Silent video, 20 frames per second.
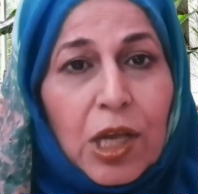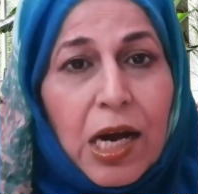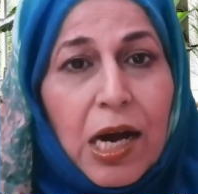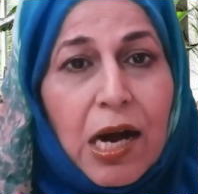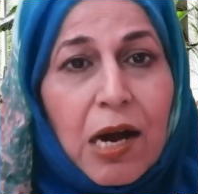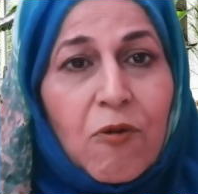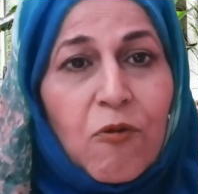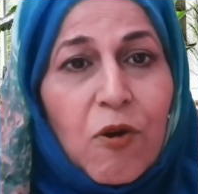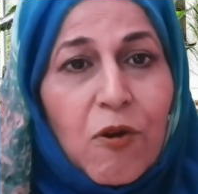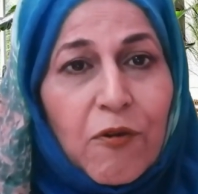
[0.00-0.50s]

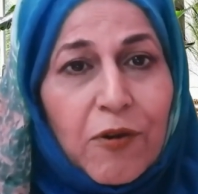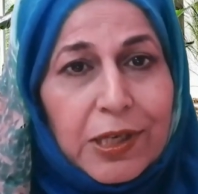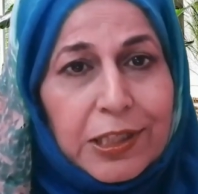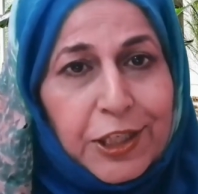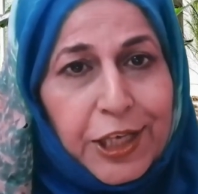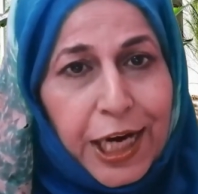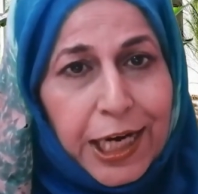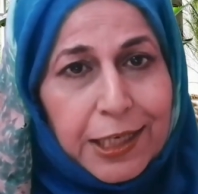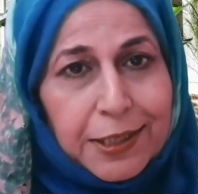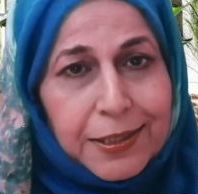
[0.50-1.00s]
of our
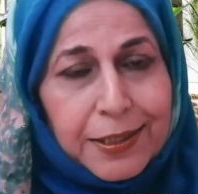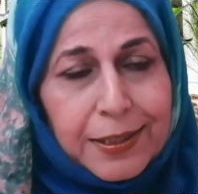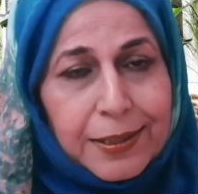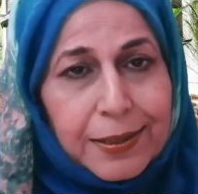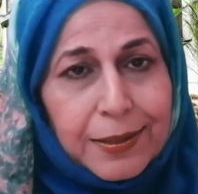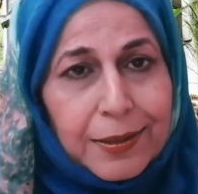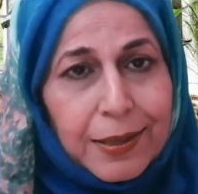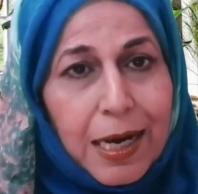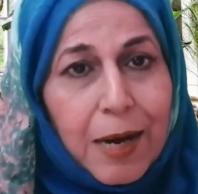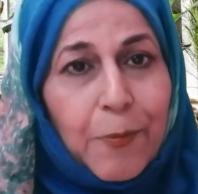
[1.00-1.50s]

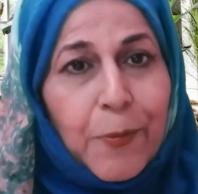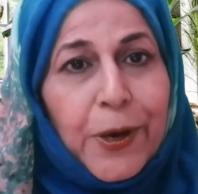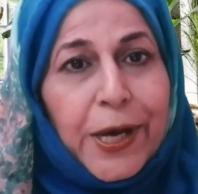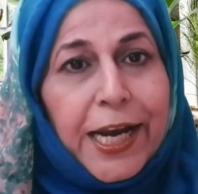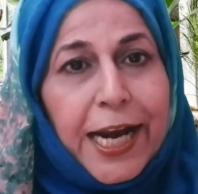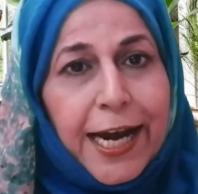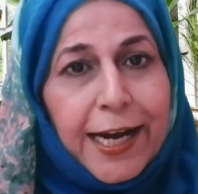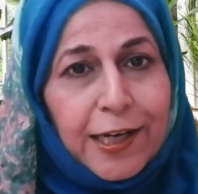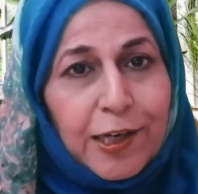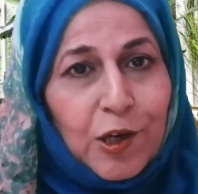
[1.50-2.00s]
jaws,
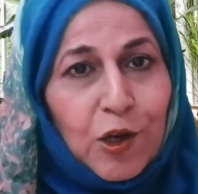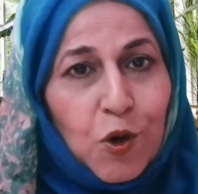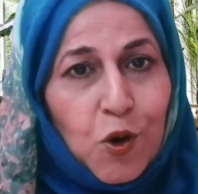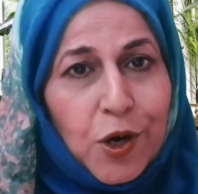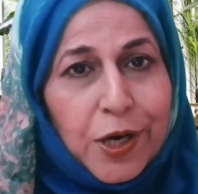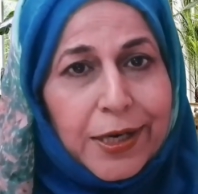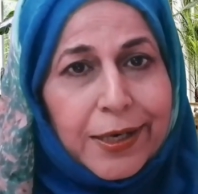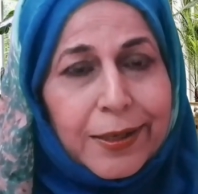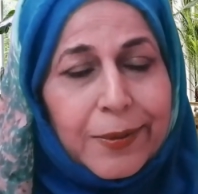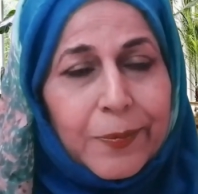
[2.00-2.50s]
upper and
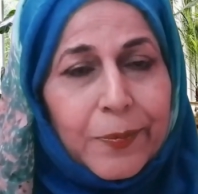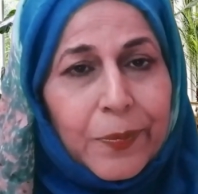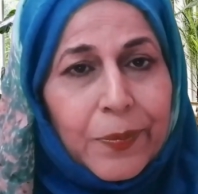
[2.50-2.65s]
lower.